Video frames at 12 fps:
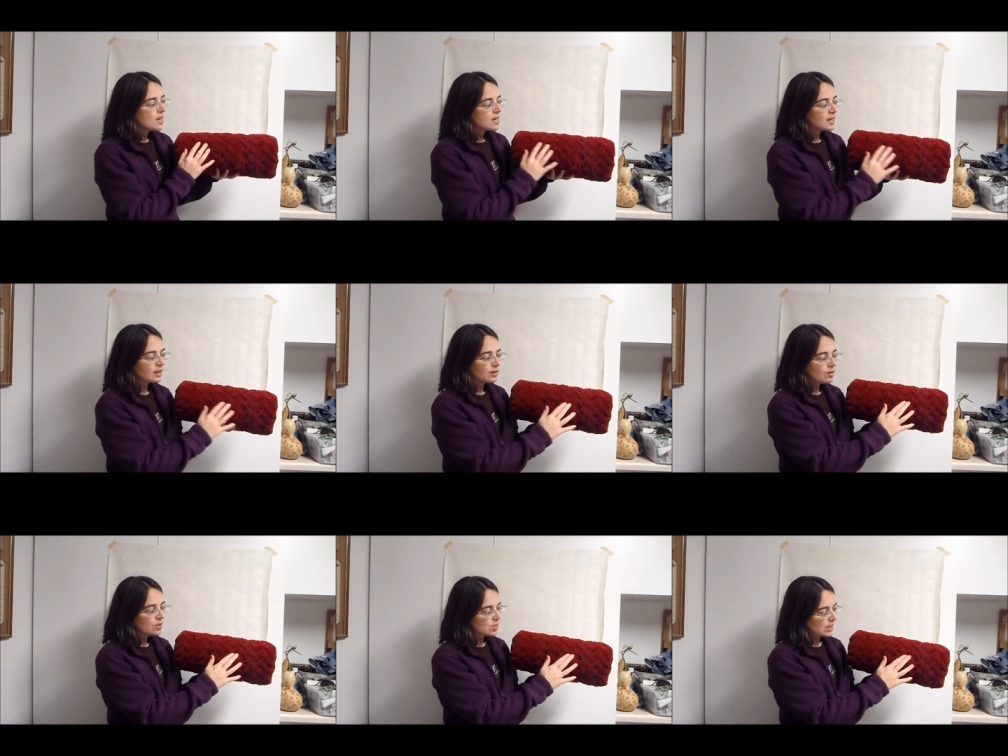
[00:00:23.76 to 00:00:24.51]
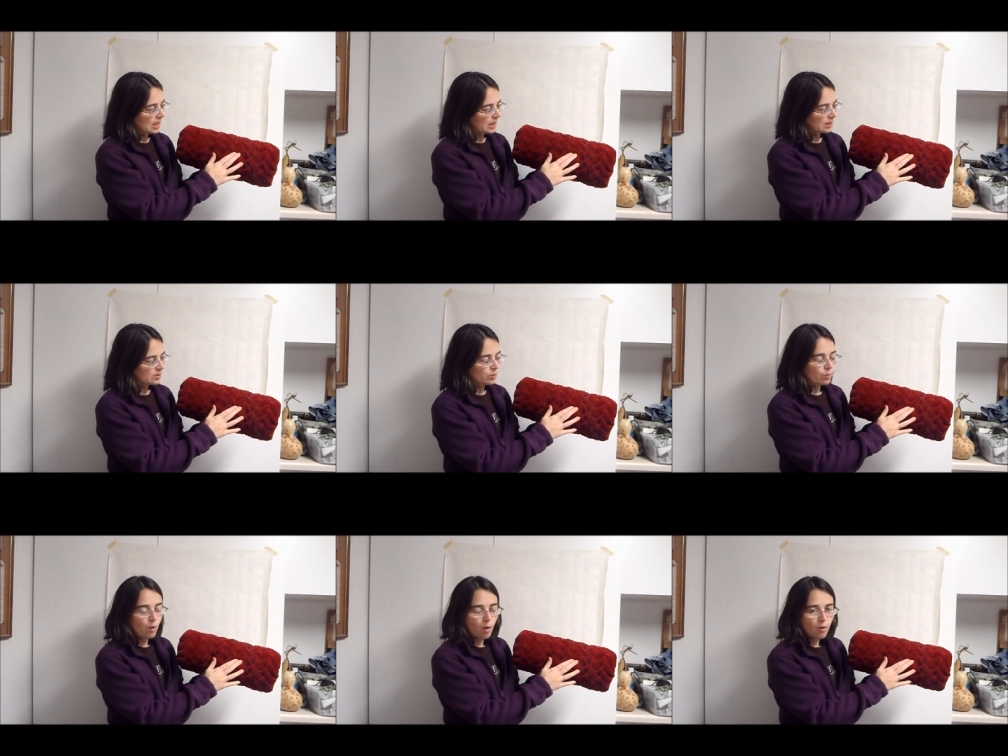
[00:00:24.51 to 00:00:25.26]
And it looks like it's
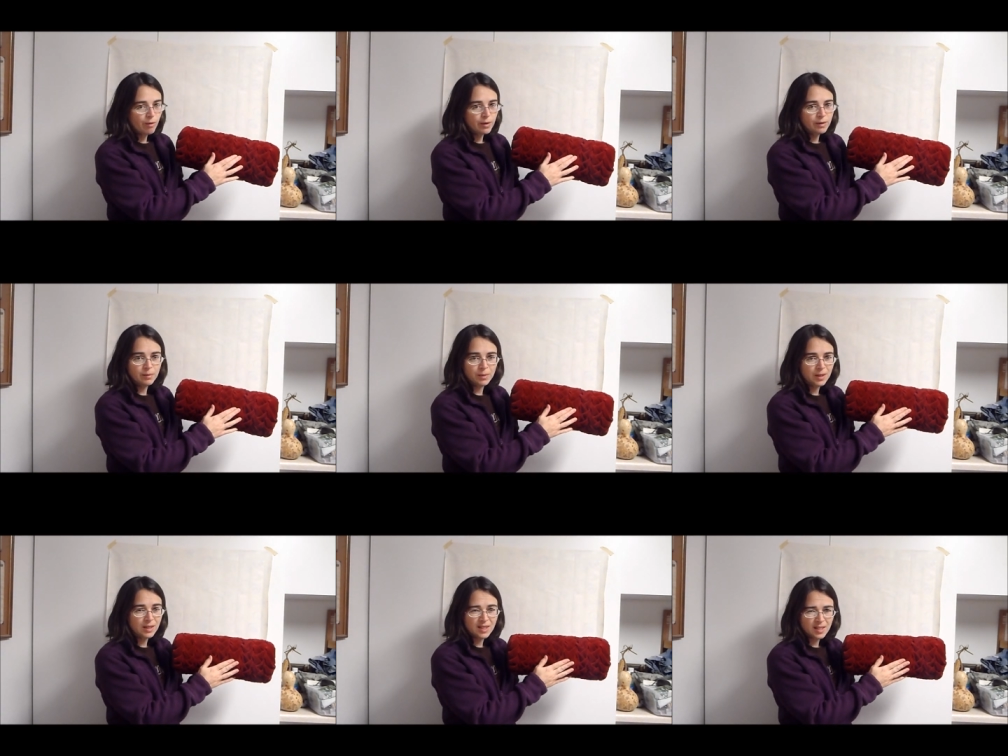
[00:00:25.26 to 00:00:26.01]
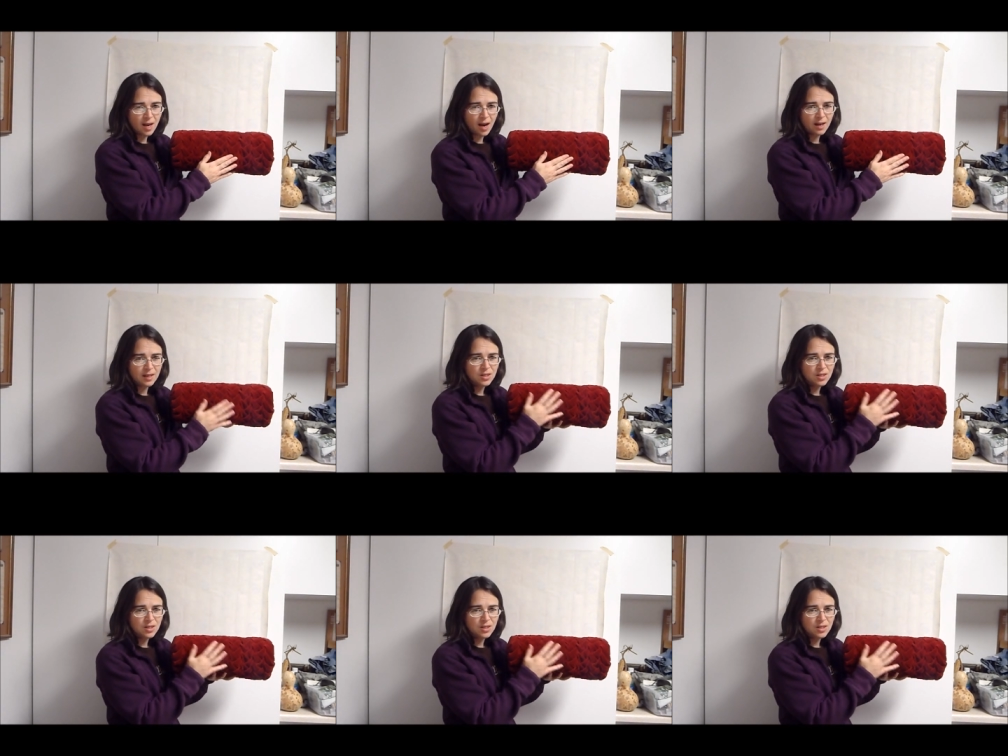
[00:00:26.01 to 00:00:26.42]
woven, but it's not.